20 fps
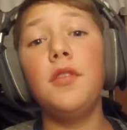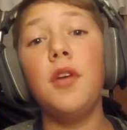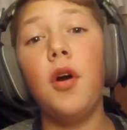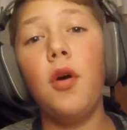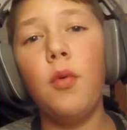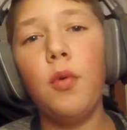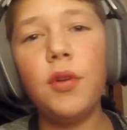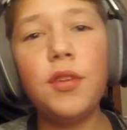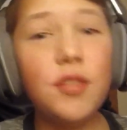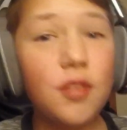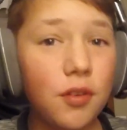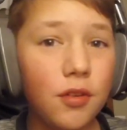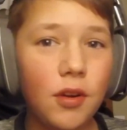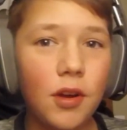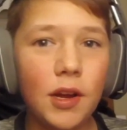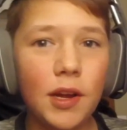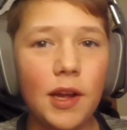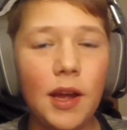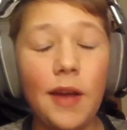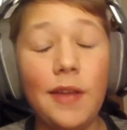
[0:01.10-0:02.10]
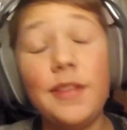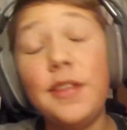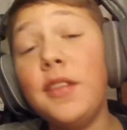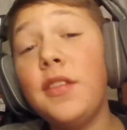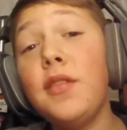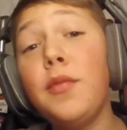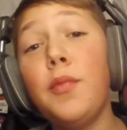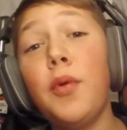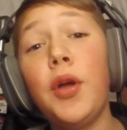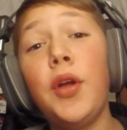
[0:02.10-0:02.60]
Yo, what's going on, guys?
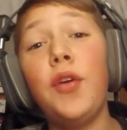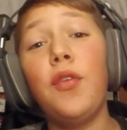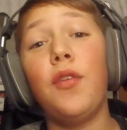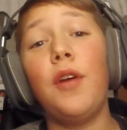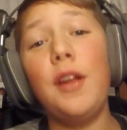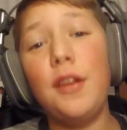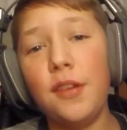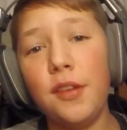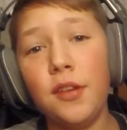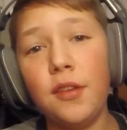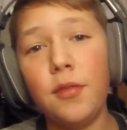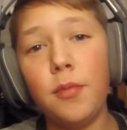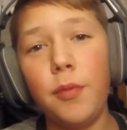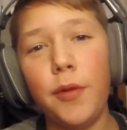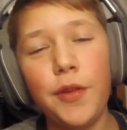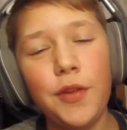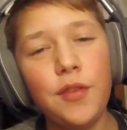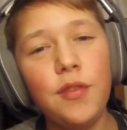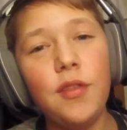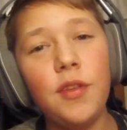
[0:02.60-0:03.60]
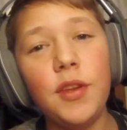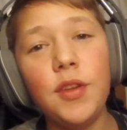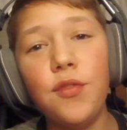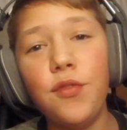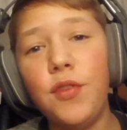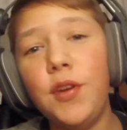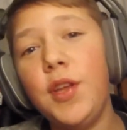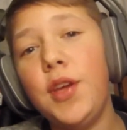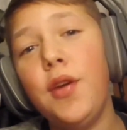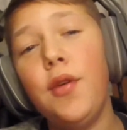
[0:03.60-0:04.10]
It's your boy Graceless bringing you this
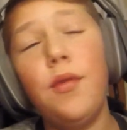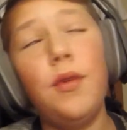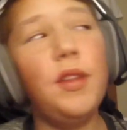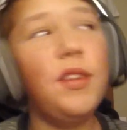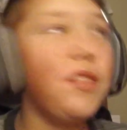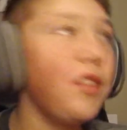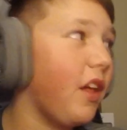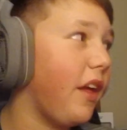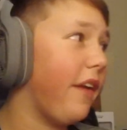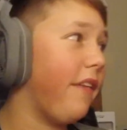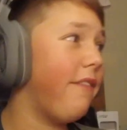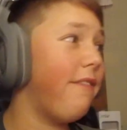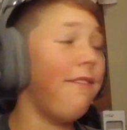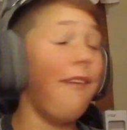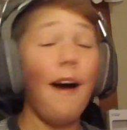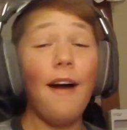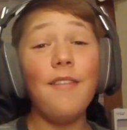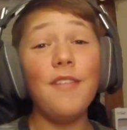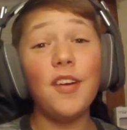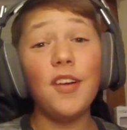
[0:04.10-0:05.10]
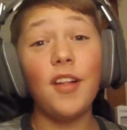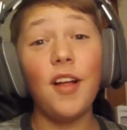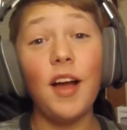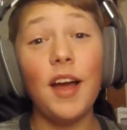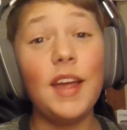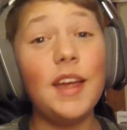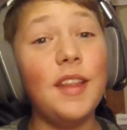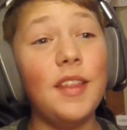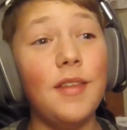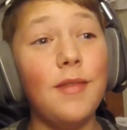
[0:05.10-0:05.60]
video. It's like 5
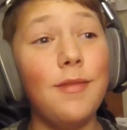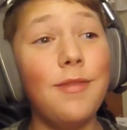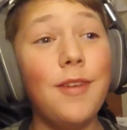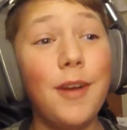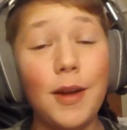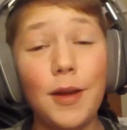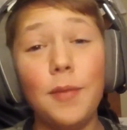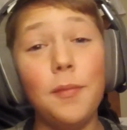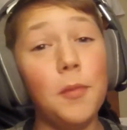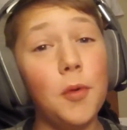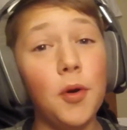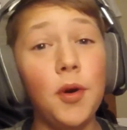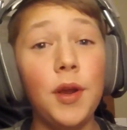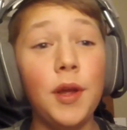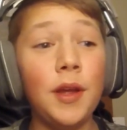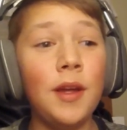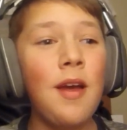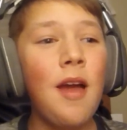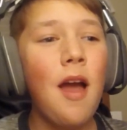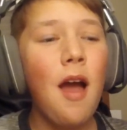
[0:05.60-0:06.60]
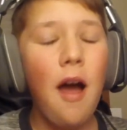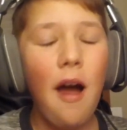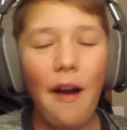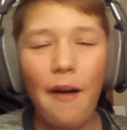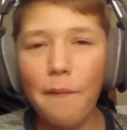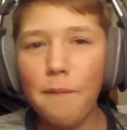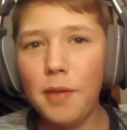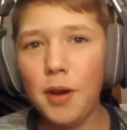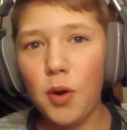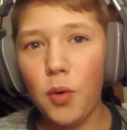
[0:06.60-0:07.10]
o'clock in the fucking morning.
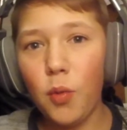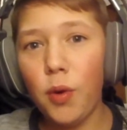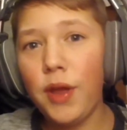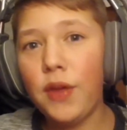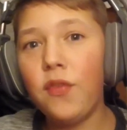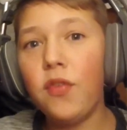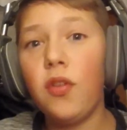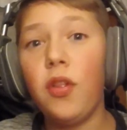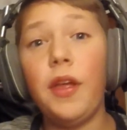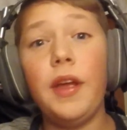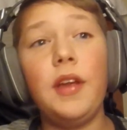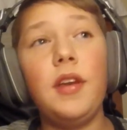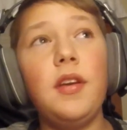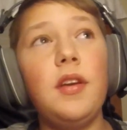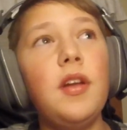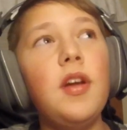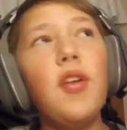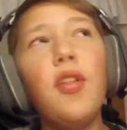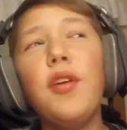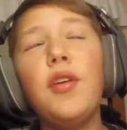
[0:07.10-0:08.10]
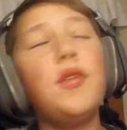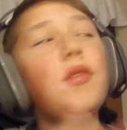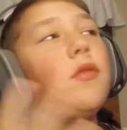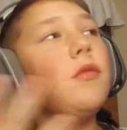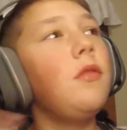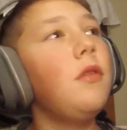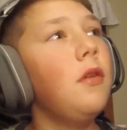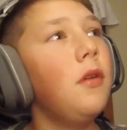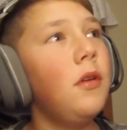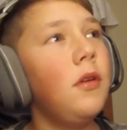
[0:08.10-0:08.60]
I've been awake for like nearly,
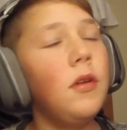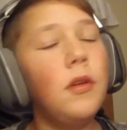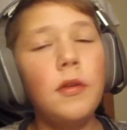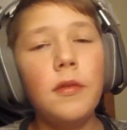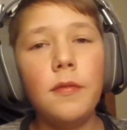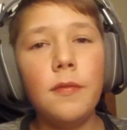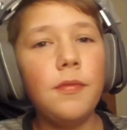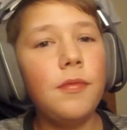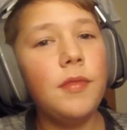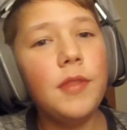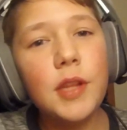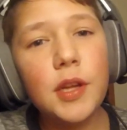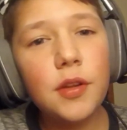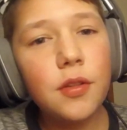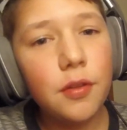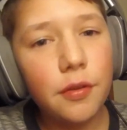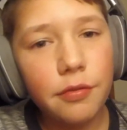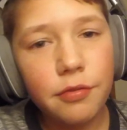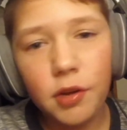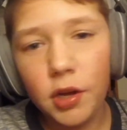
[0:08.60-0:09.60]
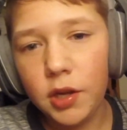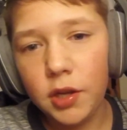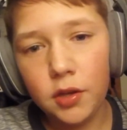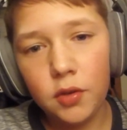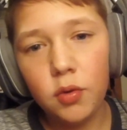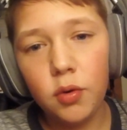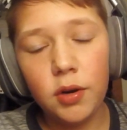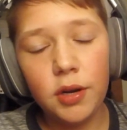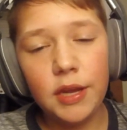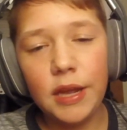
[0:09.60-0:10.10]
nearly
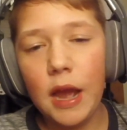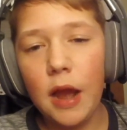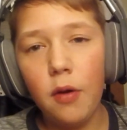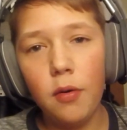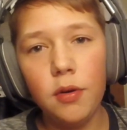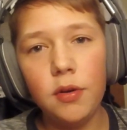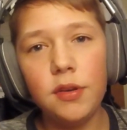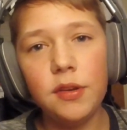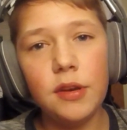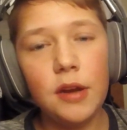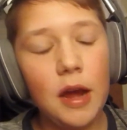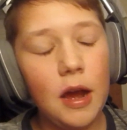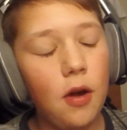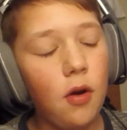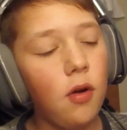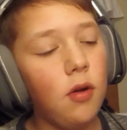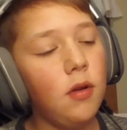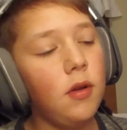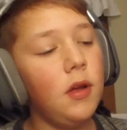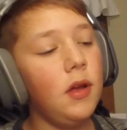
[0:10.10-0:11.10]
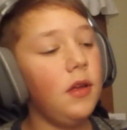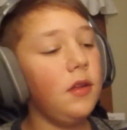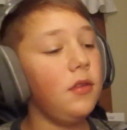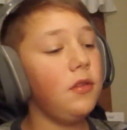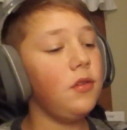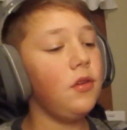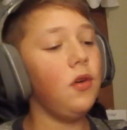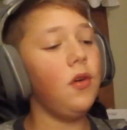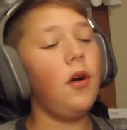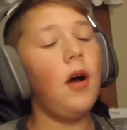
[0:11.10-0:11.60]
fucking 20 hours now.
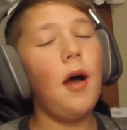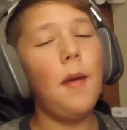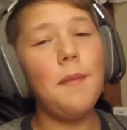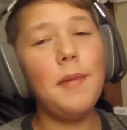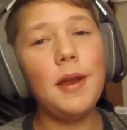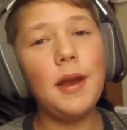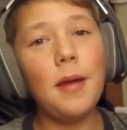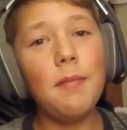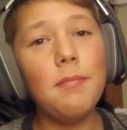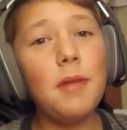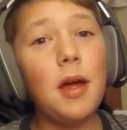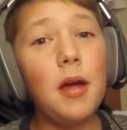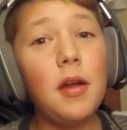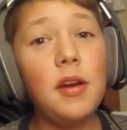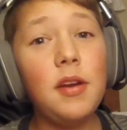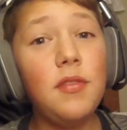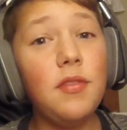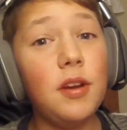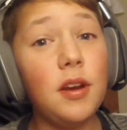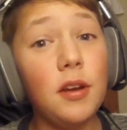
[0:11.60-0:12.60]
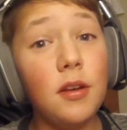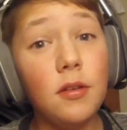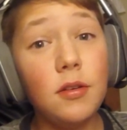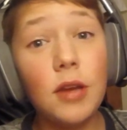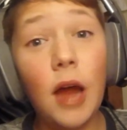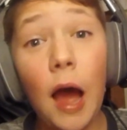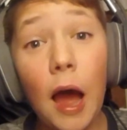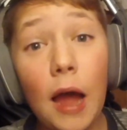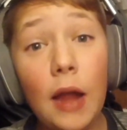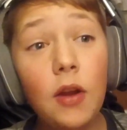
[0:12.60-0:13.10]
So, I mean, I'm not even
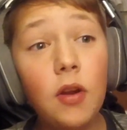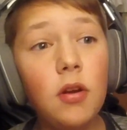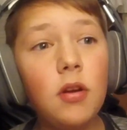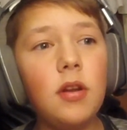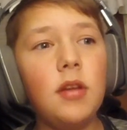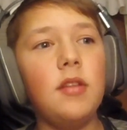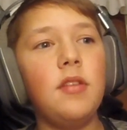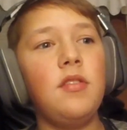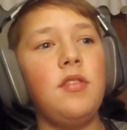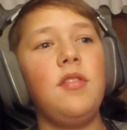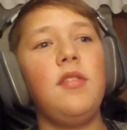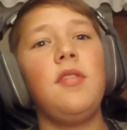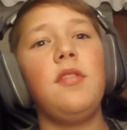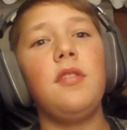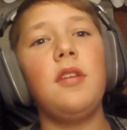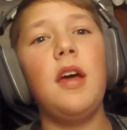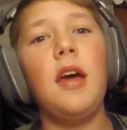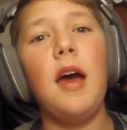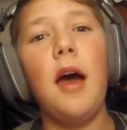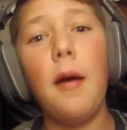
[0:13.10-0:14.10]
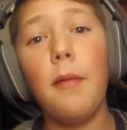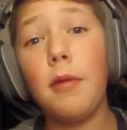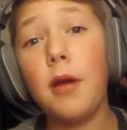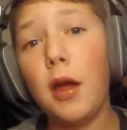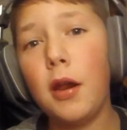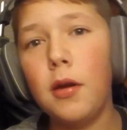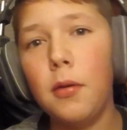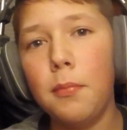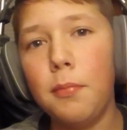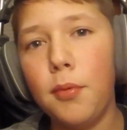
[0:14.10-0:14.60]
tired. It's just uh, I'm
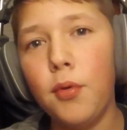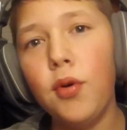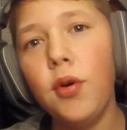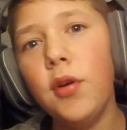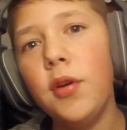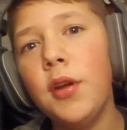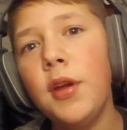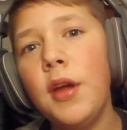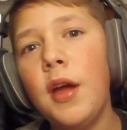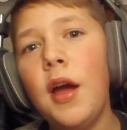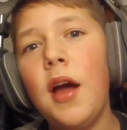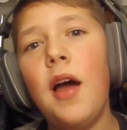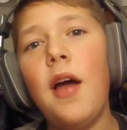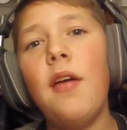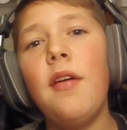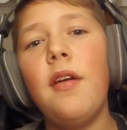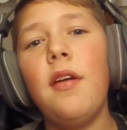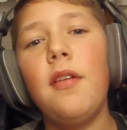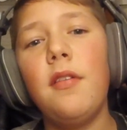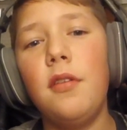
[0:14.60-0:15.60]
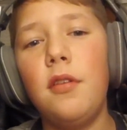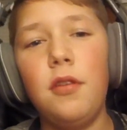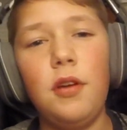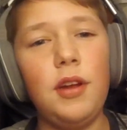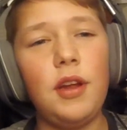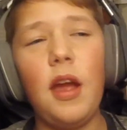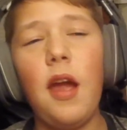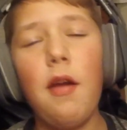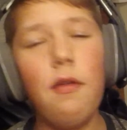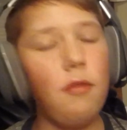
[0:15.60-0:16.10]
kind of bored. I,
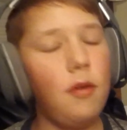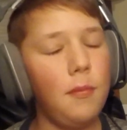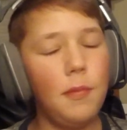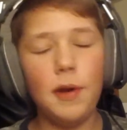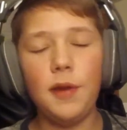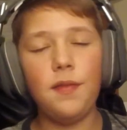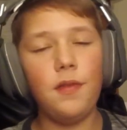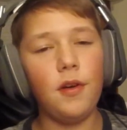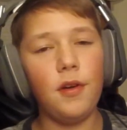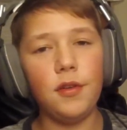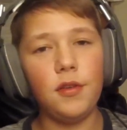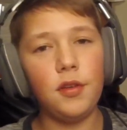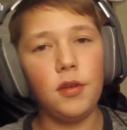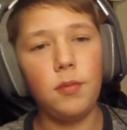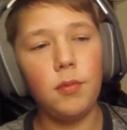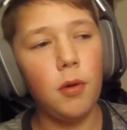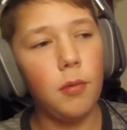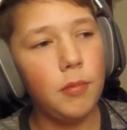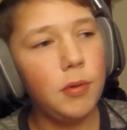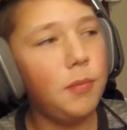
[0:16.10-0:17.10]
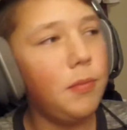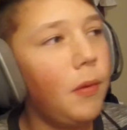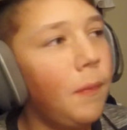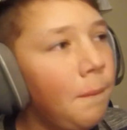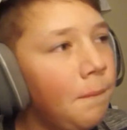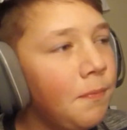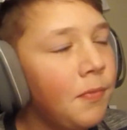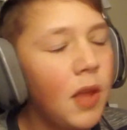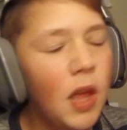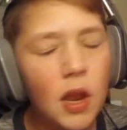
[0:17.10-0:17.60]
like, everybody fell asleep on me. But
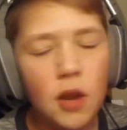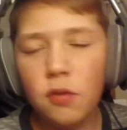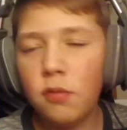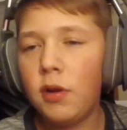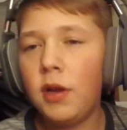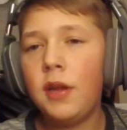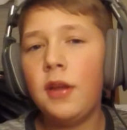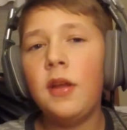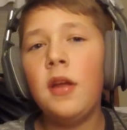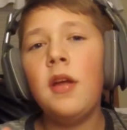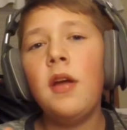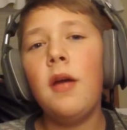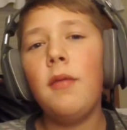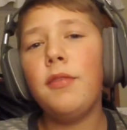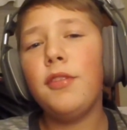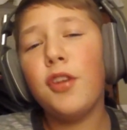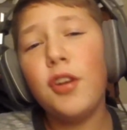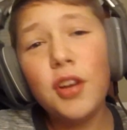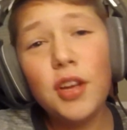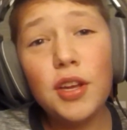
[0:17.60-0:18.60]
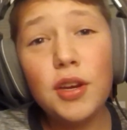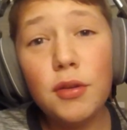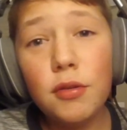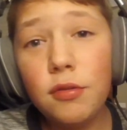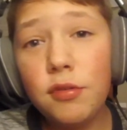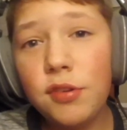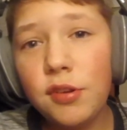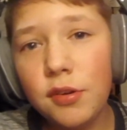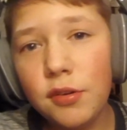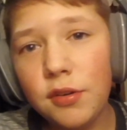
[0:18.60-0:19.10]
anyway, I'm starting a
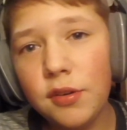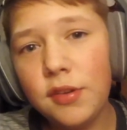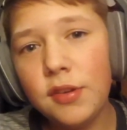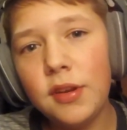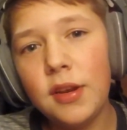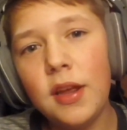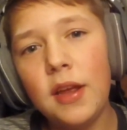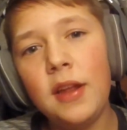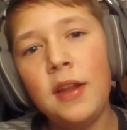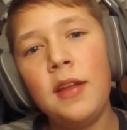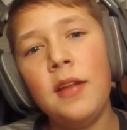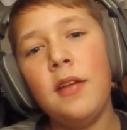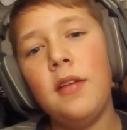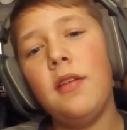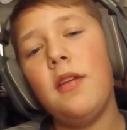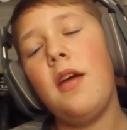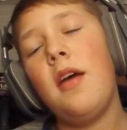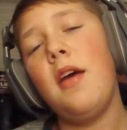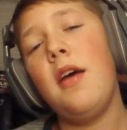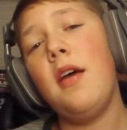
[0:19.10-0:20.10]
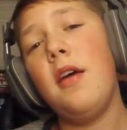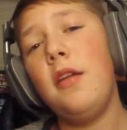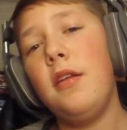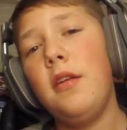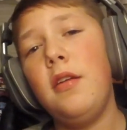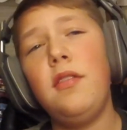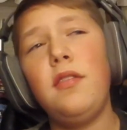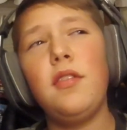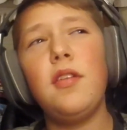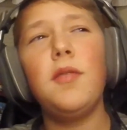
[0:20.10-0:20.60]
new series today,
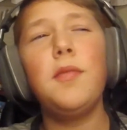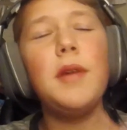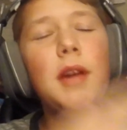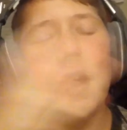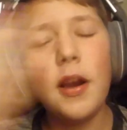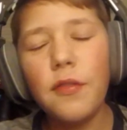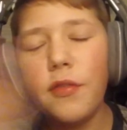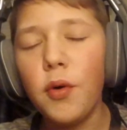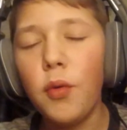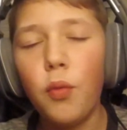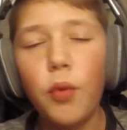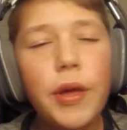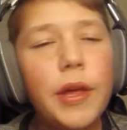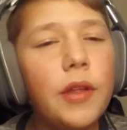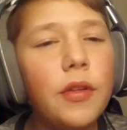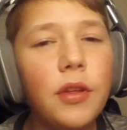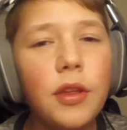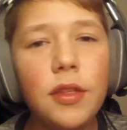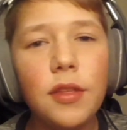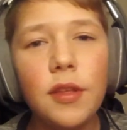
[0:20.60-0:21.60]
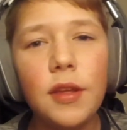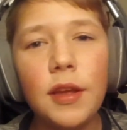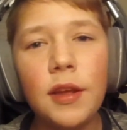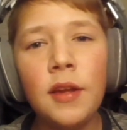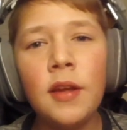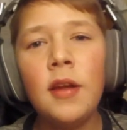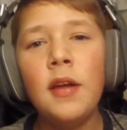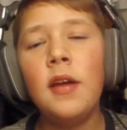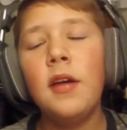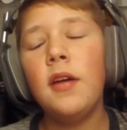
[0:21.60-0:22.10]
and it's going to be kind of a weekly
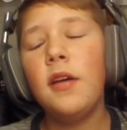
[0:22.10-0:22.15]
thing.